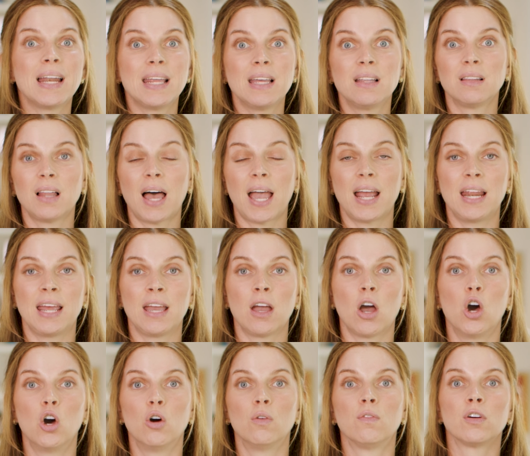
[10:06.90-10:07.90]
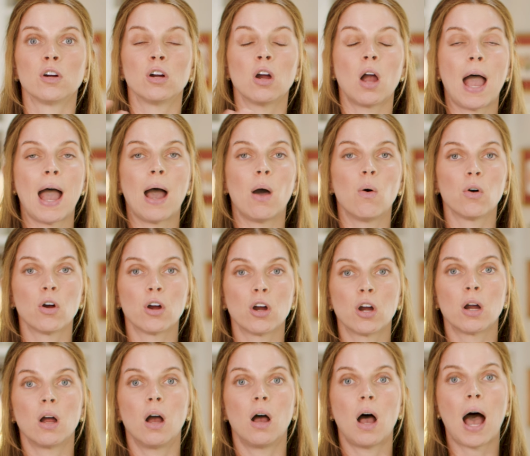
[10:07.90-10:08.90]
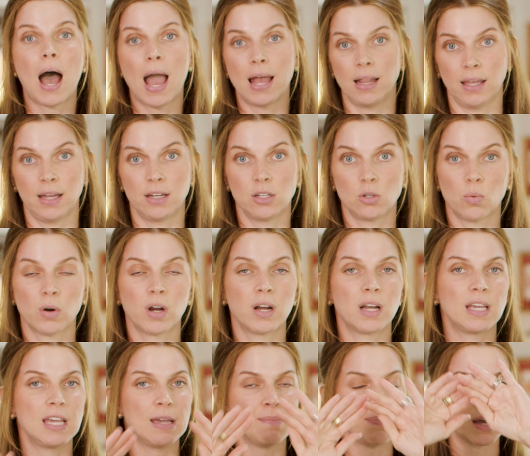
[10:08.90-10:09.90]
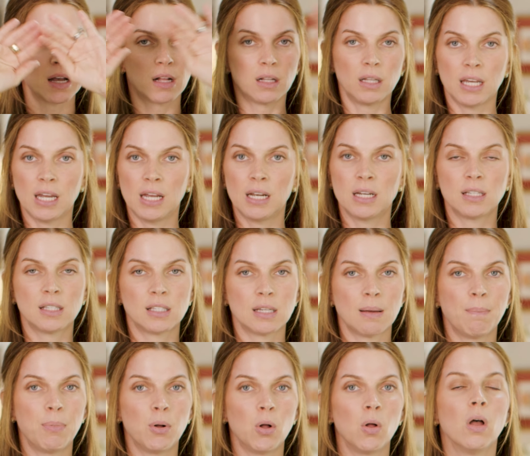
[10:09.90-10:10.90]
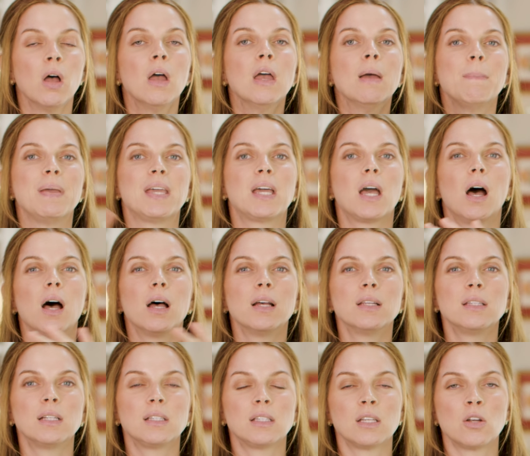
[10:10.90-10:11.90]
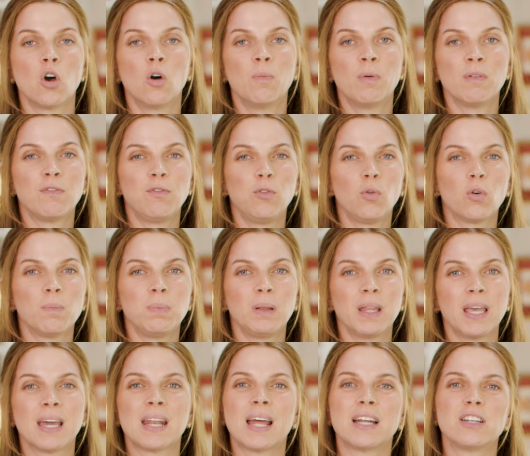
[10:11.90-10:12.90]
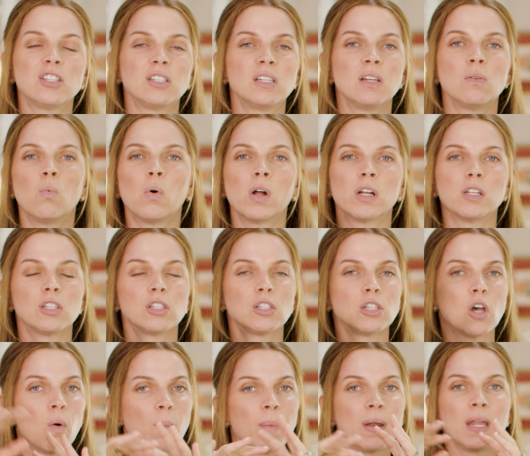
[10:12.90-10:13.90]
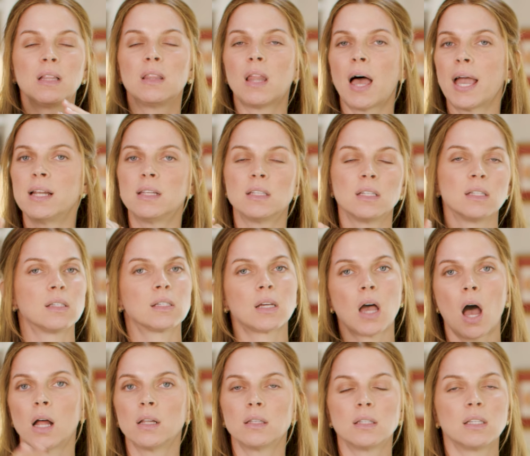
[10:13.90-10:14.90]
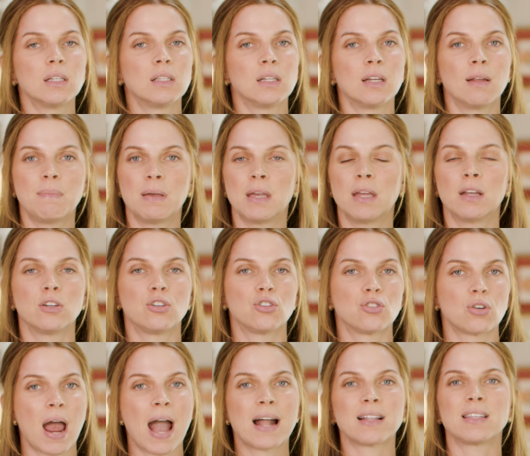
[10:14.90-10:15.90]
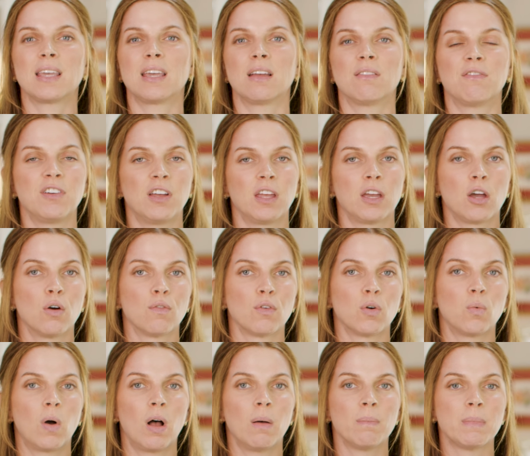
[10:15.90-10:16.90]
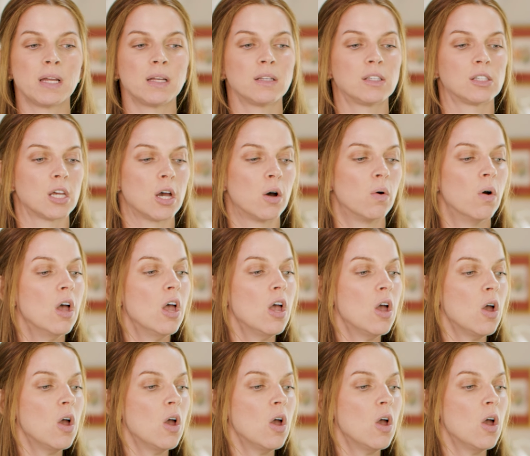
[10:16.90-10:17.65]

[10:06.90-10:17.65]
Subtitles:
any lighting over our island. We're gonna keep it clean and simple. Because it's an open floor plan, I just didn't want so many lights and sconces and it being distracting and feeling overwhelming. So